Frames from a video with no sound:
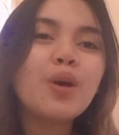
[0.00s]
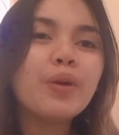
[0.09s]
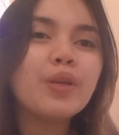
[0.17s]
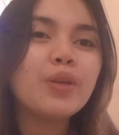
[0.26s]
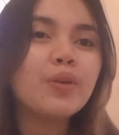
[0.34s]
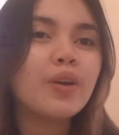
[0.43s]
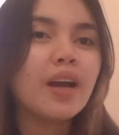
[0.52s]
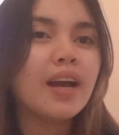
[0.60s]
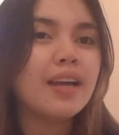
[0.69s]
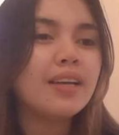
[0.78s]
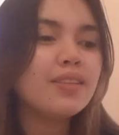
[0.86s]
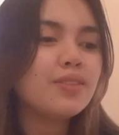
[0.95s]
showing you
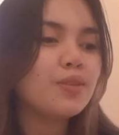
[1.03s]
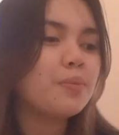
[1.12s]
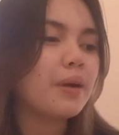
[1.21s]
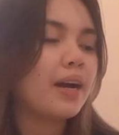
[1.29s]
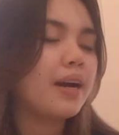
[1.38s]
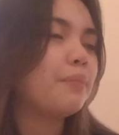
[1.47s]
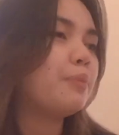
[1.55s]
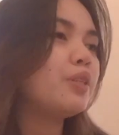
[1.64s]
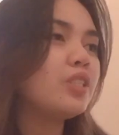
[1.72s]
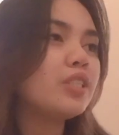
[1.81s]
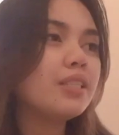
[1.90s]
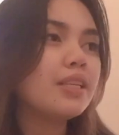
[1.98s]
guys yung mga
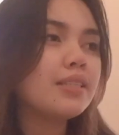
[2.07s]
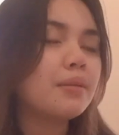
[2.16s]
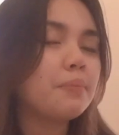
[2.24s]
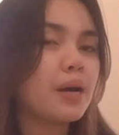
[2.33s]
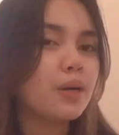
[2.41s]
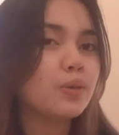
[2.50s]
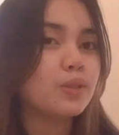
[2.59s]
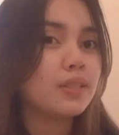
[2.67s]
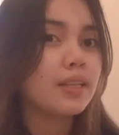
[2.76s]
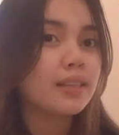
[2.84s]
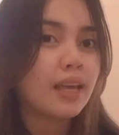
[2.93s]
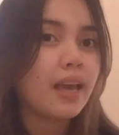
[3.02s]
purchases na
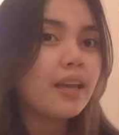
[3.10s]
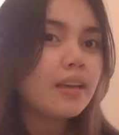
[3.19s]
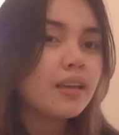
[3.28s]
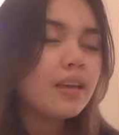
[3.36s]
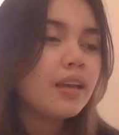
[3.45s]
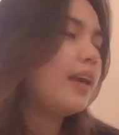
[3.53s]
bagong dating